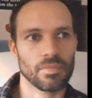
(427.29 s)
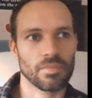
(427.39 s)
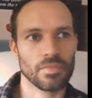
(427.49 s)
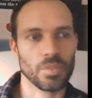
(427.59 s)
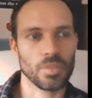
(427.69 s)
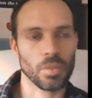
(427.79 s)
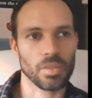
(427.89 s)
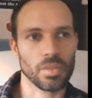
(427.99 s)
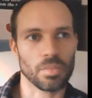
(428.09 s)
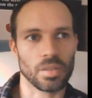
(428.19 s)

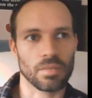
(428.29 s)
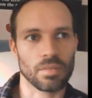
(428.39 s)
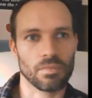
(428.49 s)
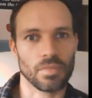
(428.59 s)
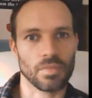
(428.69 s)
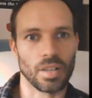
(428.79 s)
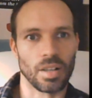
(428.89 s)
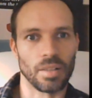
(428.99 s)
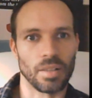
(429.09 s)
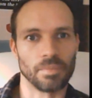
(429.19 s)
sometimes it's a bit
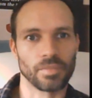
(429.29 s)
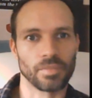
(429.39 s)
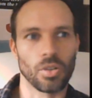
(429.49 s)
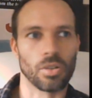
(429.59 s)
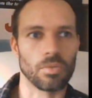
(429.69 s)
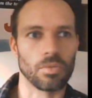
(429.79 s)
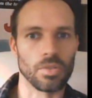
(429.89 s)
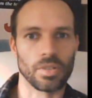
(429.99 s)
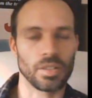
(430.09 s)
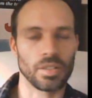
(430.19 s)

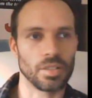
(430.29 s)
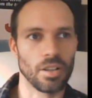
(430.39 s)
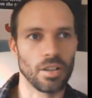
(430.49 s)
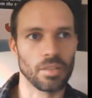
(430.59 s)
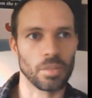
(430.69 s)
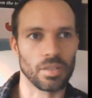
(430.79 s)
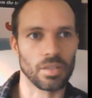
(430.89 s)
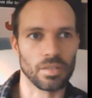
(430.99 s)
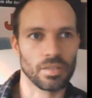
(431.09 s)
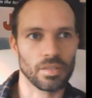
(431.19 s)
awkwardly done, but
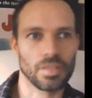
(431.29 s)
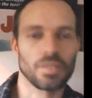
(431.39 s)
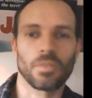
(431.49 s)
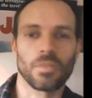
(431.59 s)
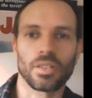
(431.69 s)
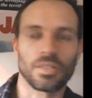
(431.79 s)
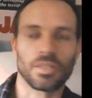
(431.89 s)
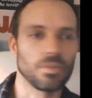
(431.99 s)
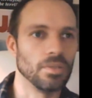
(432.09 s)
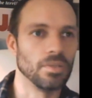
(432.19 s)
this is what is
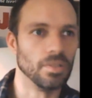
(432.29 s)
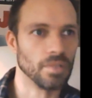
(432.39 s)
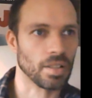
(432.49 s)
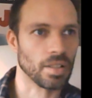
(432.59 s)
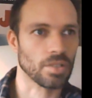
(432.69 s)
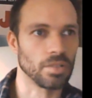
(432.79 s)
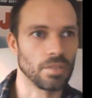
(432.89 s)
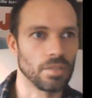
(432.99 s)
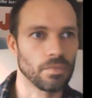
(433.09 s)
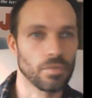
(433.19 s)
cool actually
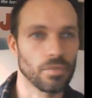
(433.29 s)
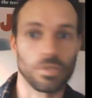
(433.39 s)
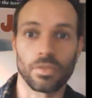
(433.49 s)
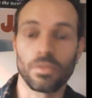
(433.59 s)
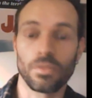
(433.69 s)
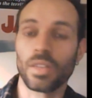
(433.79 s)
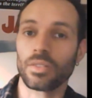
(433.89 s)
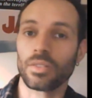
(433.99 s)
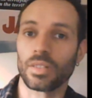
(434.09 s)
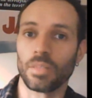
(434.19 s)
for a
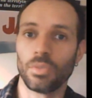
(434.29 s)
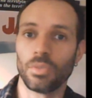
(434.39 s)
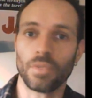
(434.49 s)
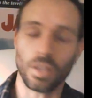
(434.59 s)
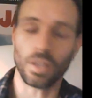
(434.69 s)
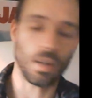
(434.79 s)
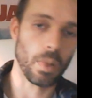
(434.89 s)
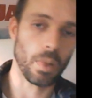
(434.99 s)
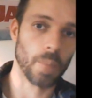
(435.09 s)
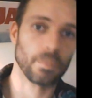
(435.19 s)
2010 movie.
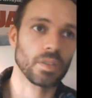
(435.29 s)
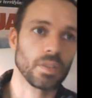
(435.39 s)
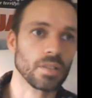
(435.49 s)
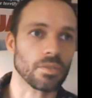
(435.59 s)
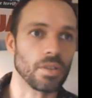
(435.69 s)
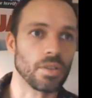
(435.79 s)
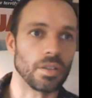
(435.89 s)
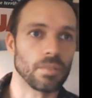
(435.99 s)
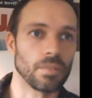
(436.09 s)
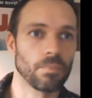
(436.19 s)
That's great.
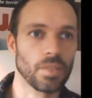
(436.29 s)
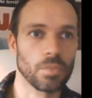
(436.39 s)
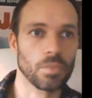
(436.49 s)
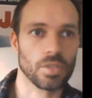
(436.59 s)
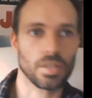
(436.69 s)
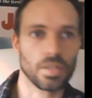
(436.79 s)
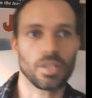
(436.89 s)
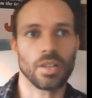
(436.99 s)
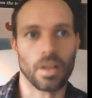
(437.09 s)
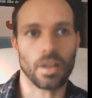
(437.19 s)
Not much
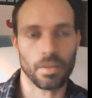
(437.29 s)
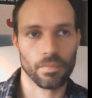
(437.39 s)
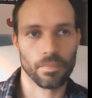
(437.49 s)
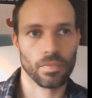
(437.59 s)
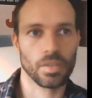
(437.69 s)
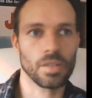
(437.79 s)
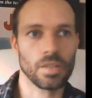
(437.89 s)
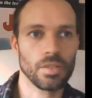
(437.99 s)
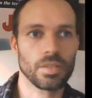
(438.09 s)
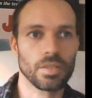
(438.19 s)
CGI. There
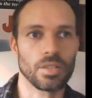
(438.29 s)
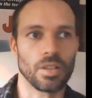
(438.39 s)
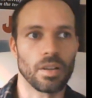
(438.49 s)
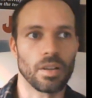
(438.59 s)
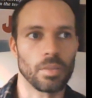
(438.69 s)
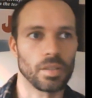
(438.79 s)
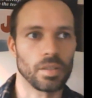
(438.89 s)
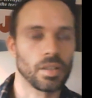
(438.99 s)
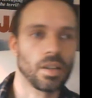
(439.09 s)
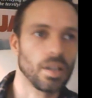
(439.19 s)
is CGI, but
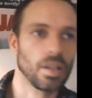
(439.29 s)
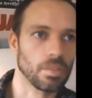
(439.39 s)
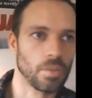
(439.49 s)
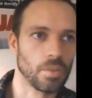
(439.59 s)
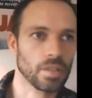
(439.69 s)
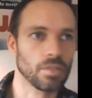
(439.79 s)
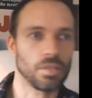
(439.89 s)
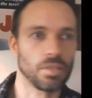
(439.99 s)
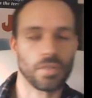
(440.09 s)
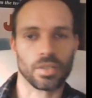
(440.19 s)
the practical
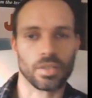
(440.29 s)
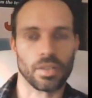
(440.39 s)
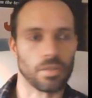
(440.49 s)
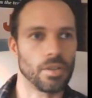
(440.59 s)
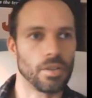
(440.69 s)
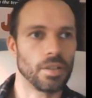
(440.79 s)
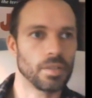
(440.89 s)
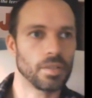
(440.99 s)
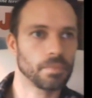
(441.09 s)
effects are great.